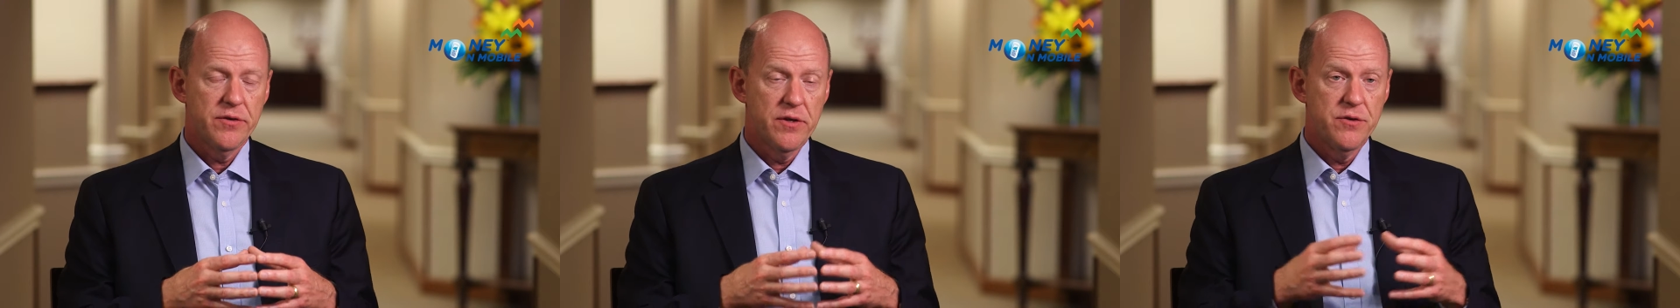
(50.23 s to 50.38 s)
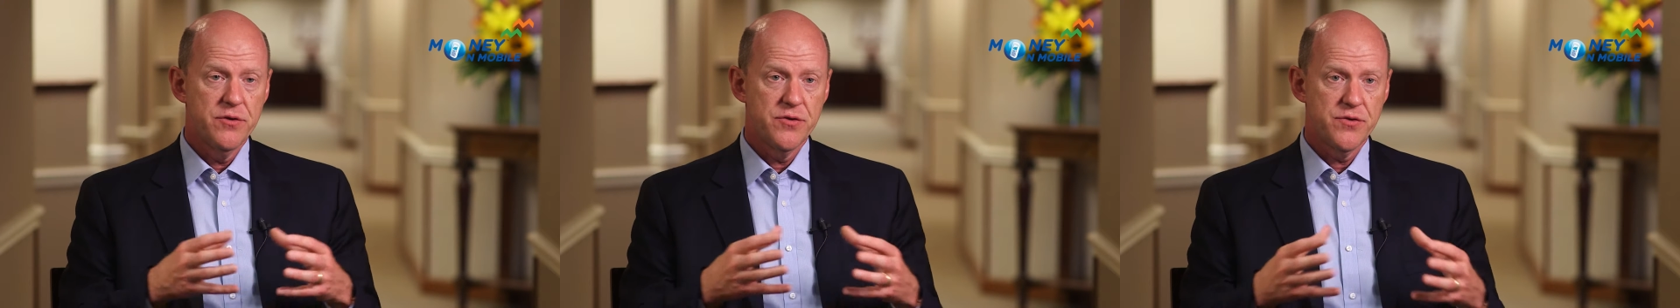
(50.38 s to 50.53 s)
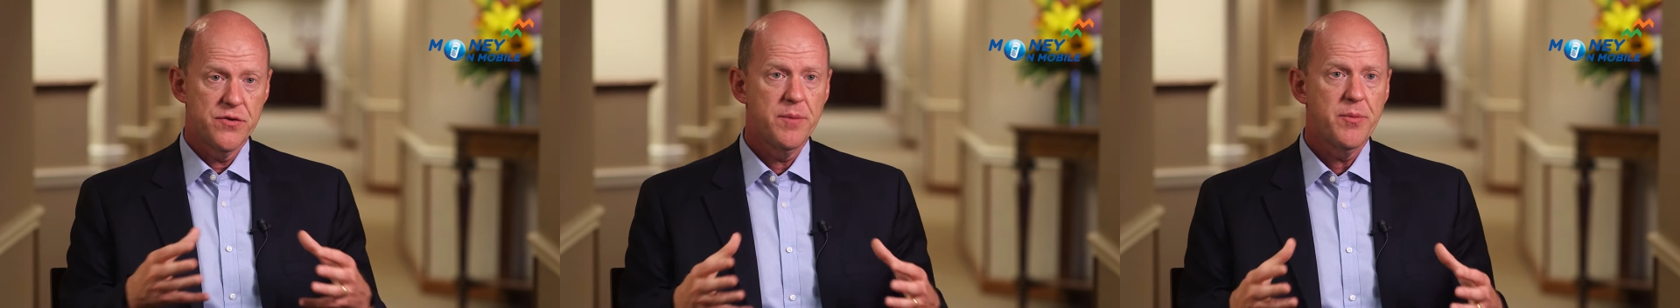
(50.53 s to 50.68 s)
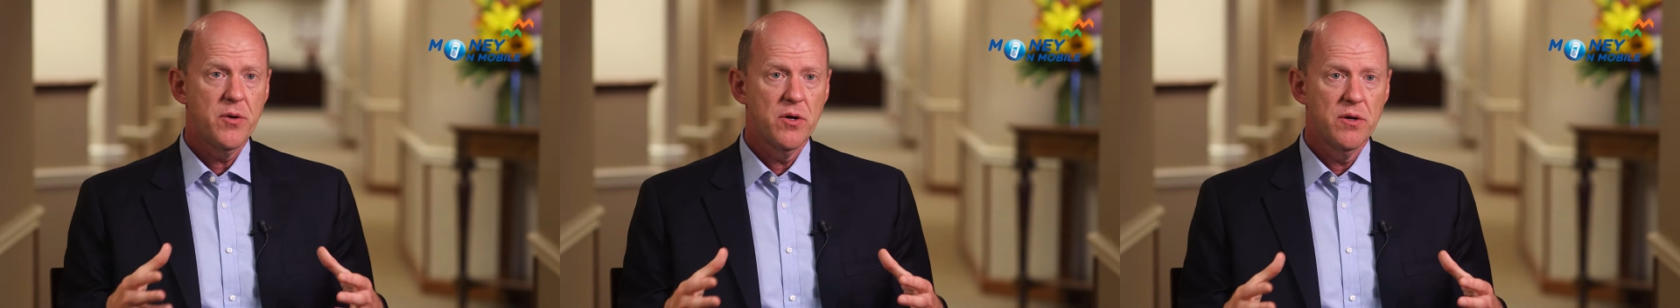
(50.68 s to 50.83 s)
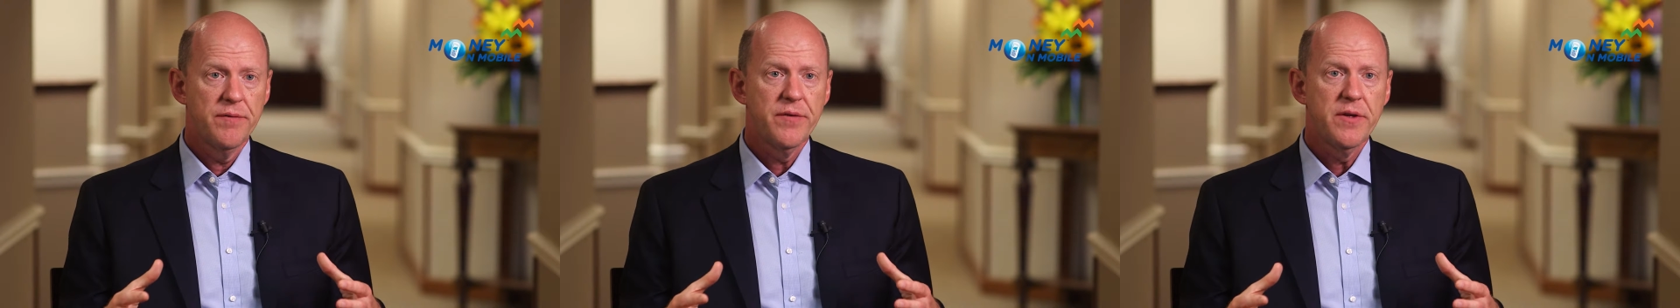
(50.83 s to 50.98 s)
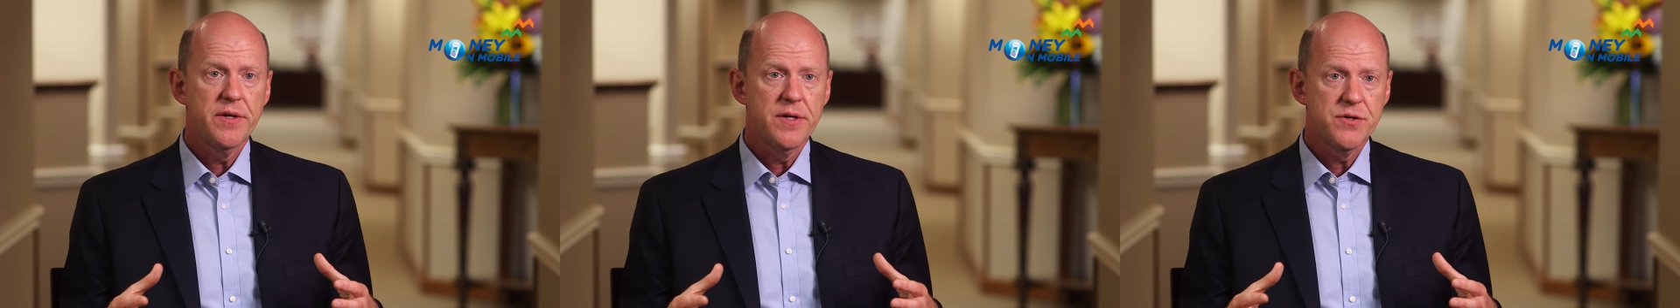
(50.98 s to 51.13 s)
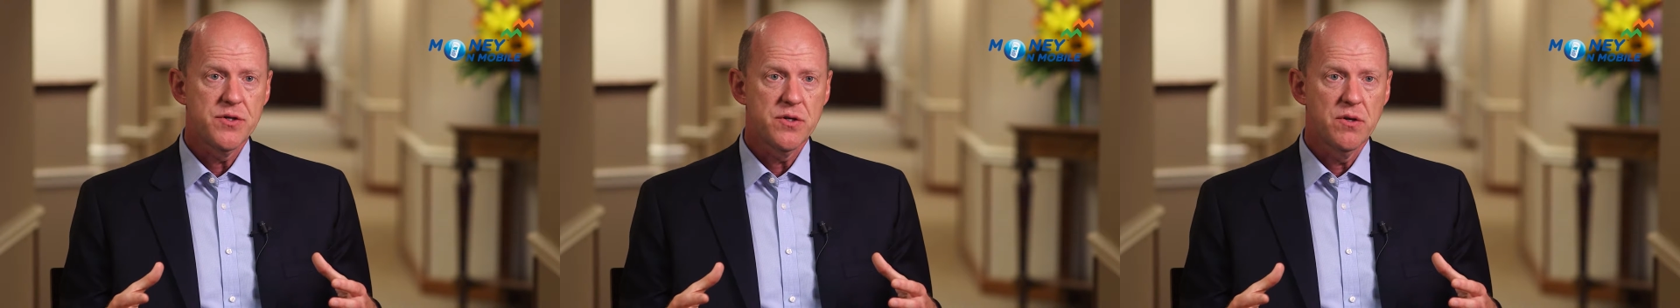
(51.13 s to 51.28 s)
a distributor of
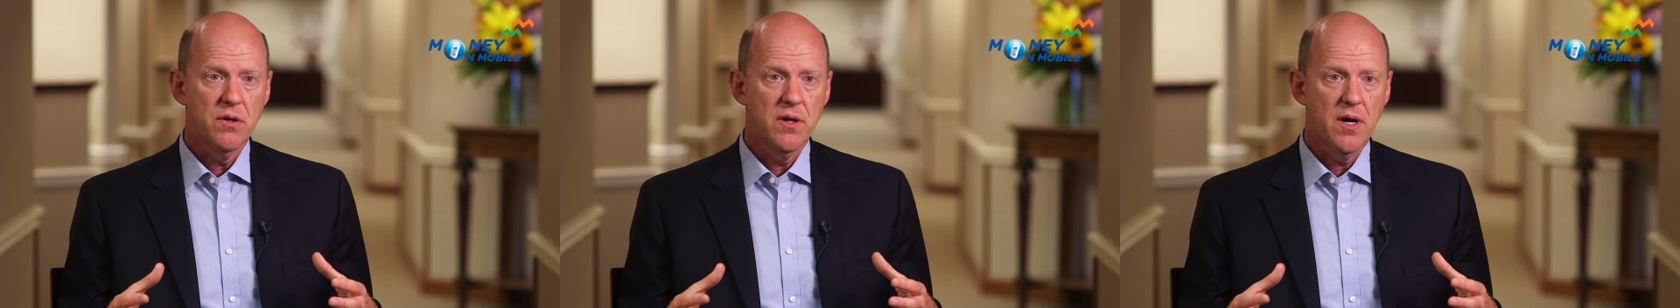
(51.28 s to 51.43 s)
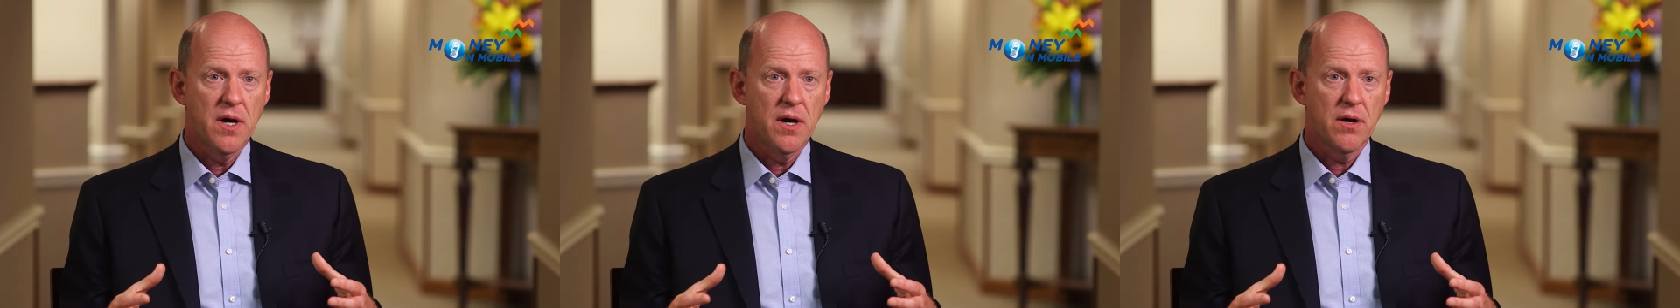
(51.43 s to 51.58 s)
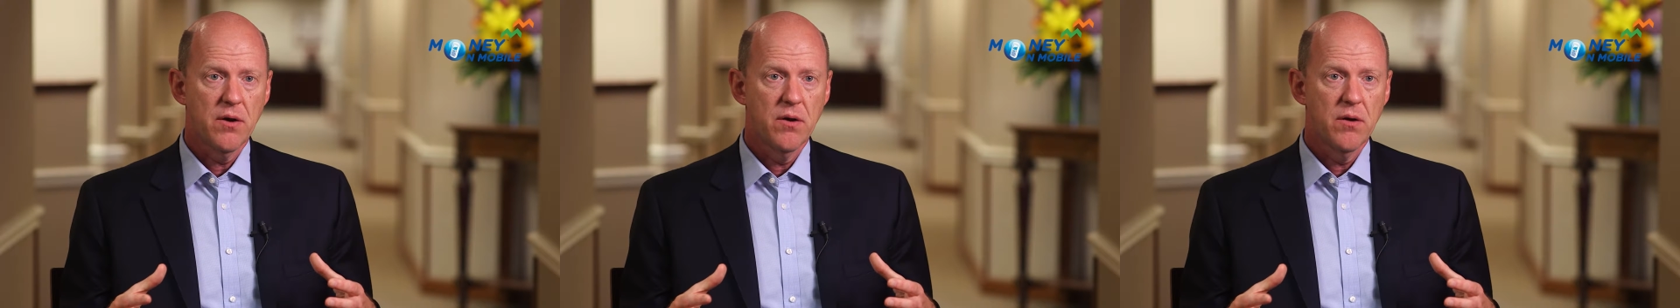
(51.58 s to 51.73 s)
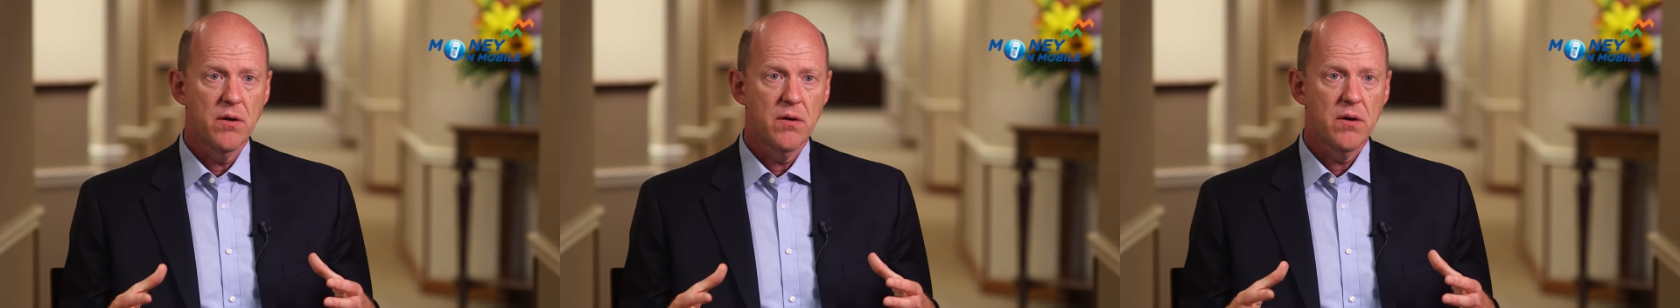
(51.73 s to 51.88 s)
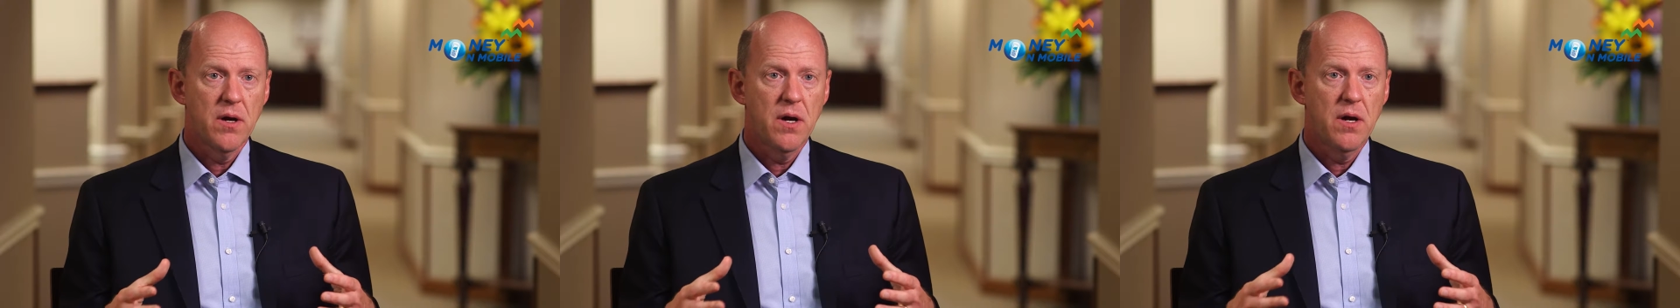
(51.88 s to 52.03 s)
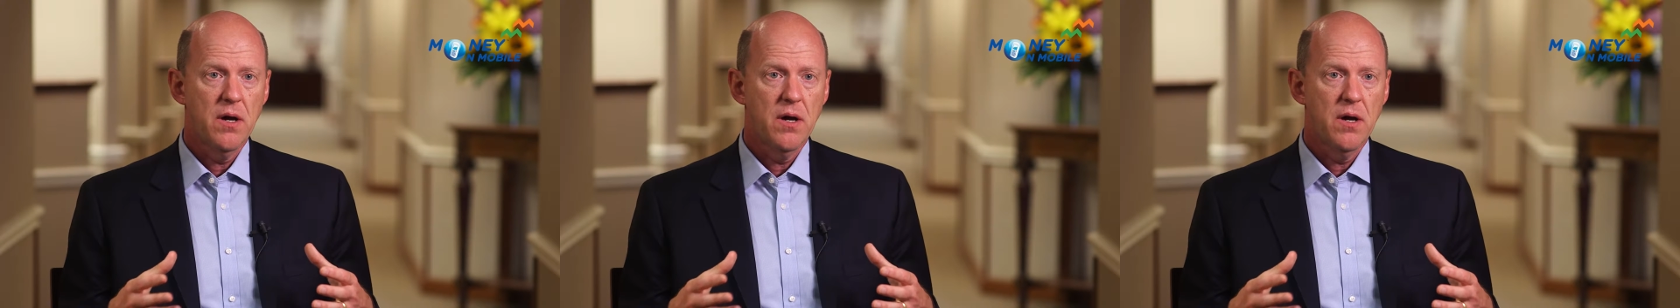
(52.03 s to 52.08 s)
the digital locker.